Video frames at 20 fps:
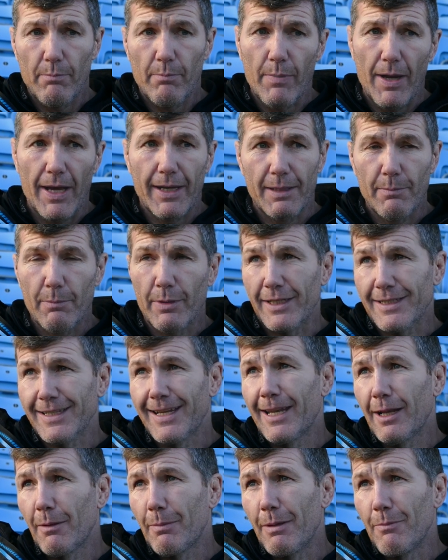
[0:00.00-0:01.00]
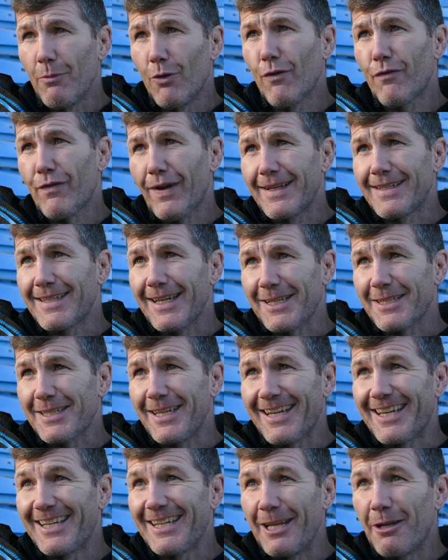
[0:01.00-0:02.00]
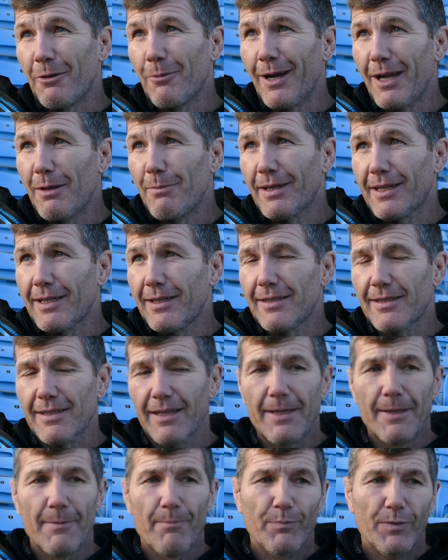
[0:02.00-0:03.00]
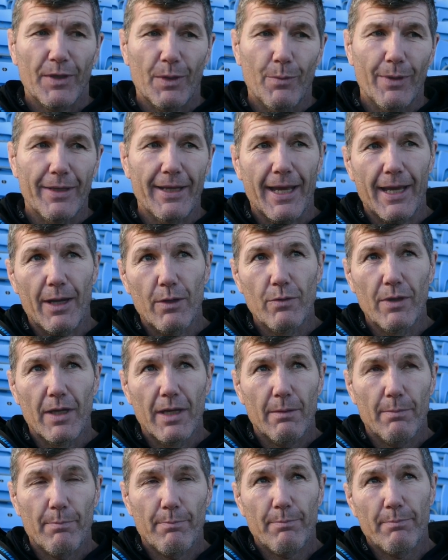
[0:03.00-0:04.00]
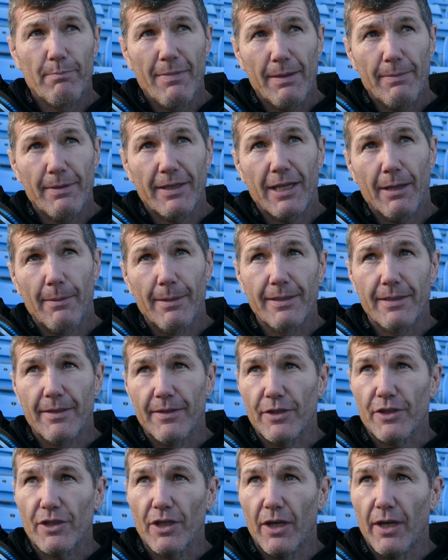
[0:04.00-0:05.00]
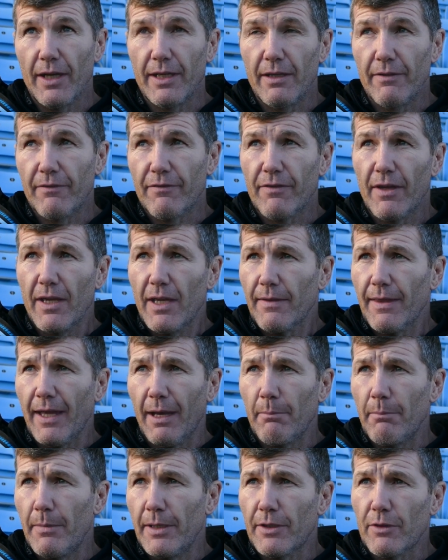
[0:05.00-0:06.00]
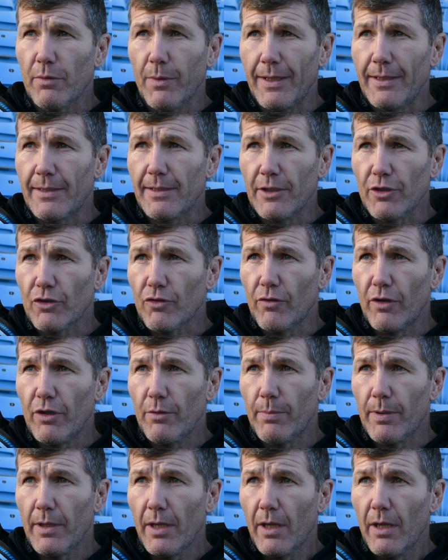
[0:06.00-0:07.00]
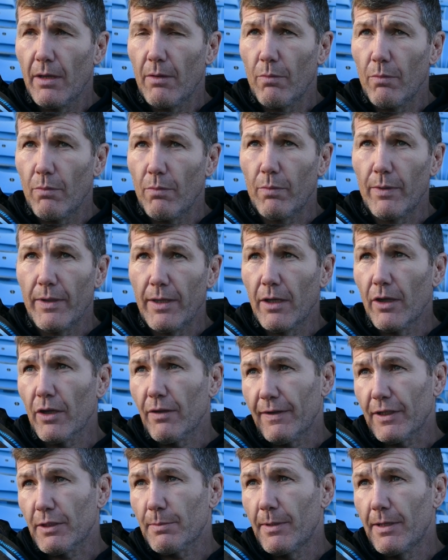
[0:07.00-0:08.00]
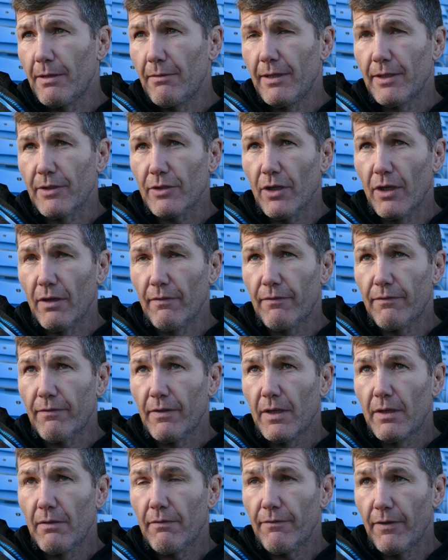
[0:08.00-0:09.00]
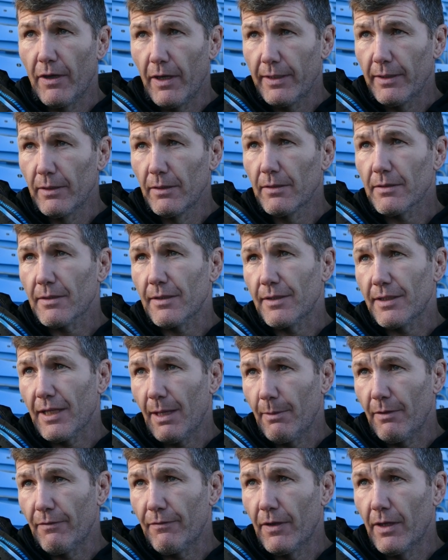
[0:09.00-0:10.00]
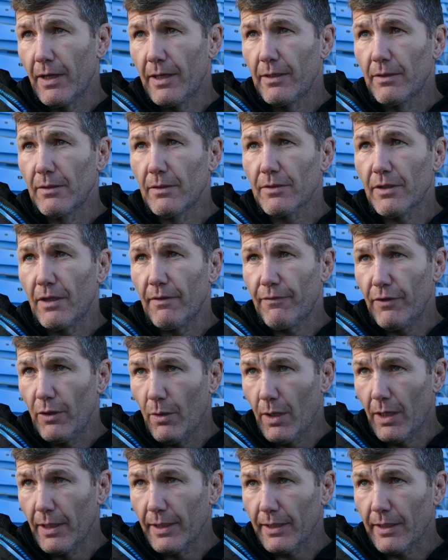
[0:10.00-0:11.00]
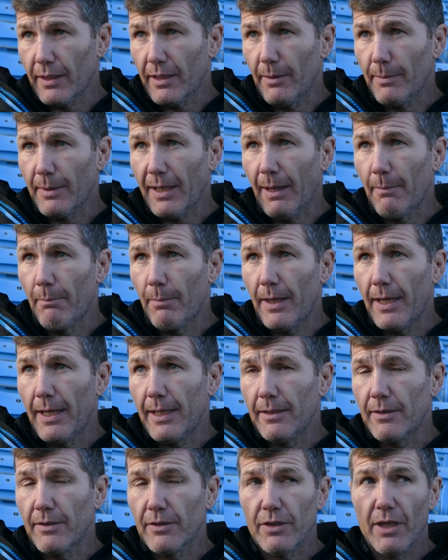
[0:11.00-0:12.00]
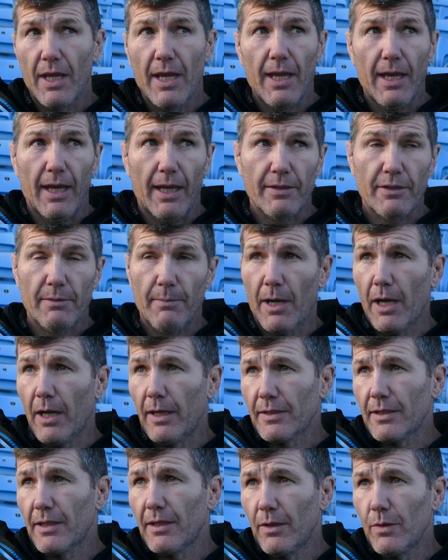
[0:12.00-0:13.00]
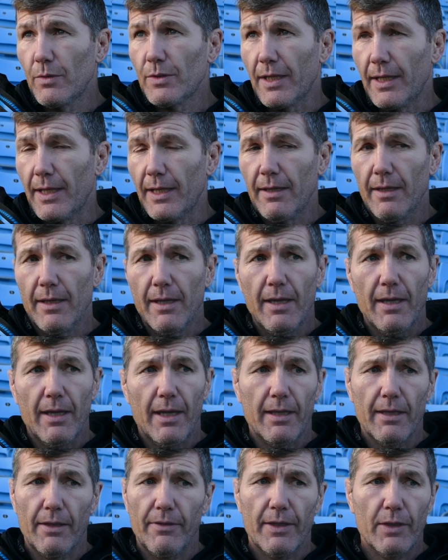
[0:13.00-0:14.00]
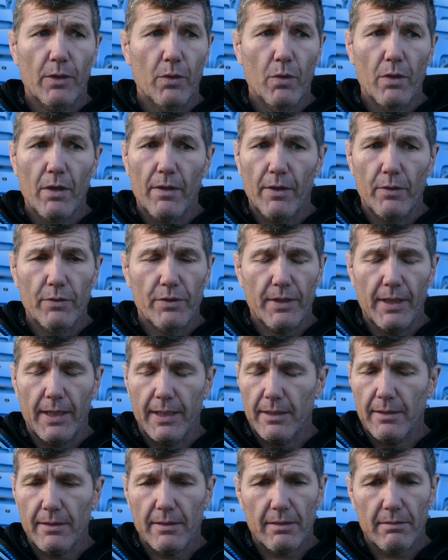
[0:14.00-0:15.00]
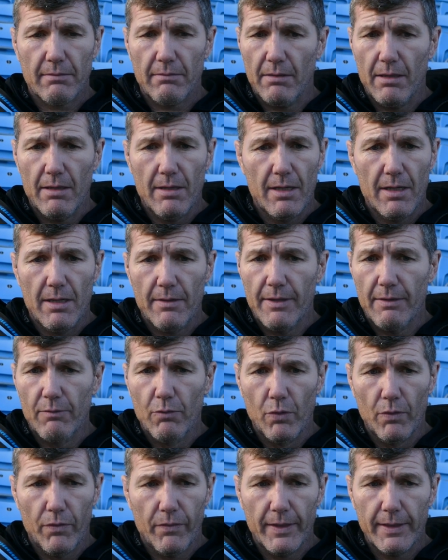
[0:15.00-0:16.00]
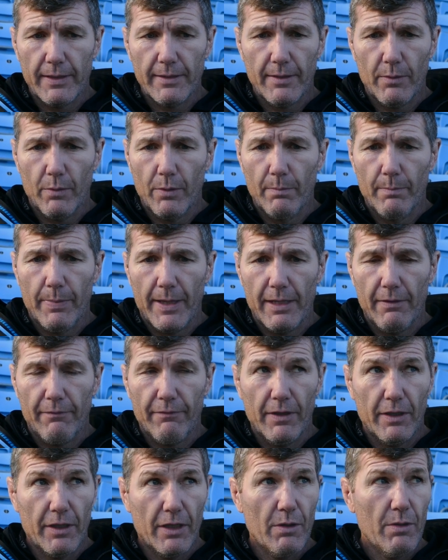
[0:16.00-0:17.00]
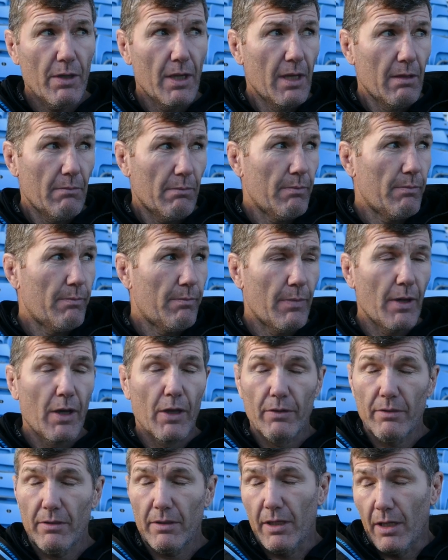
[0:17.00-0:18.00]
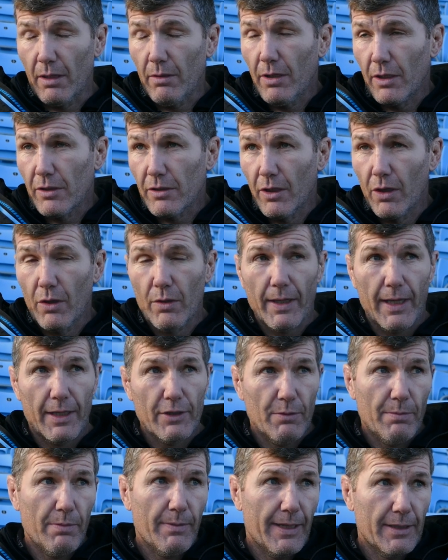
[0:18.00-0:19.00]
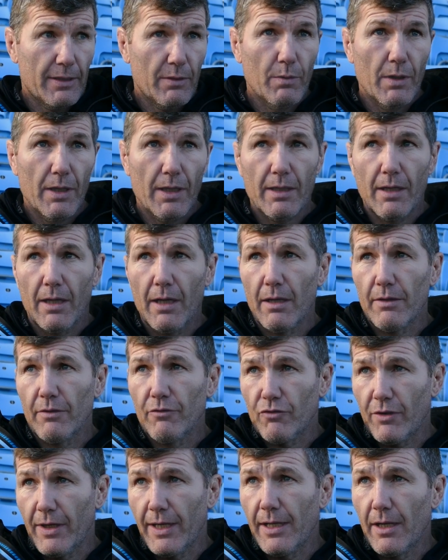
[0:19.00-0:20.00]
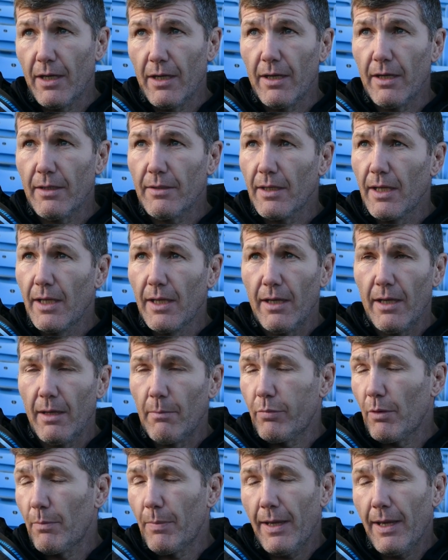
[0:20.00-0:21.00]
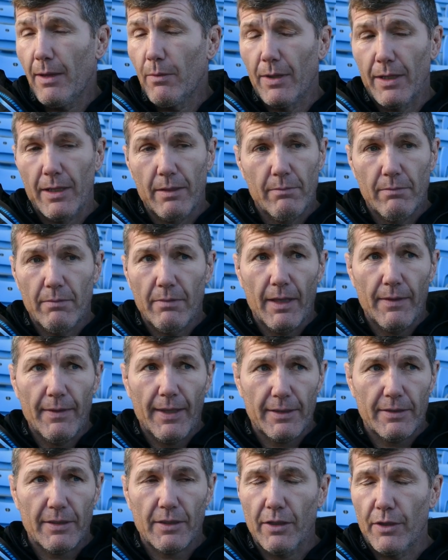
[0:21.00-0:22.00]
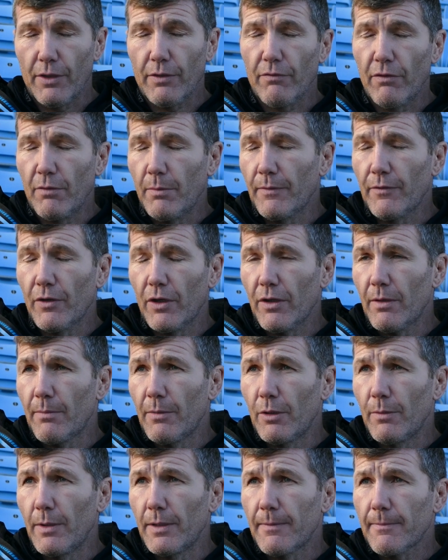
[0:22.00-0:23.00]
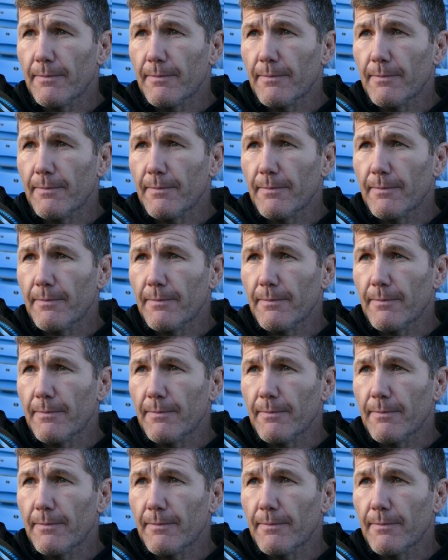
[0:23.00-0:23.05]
but it's a little bit more fantastic in a way, because we're now maybe coming to the side of that mid-20s group with a lot of experience of finals and semi-finals and a few Highland Cup campaigns and some highs and lows in it. And I think all of those things, they're all things that will benefit you on, you know, as long as you're prepared to work hard and train hard and prepare well, and that's the kind of group we've got at the moment.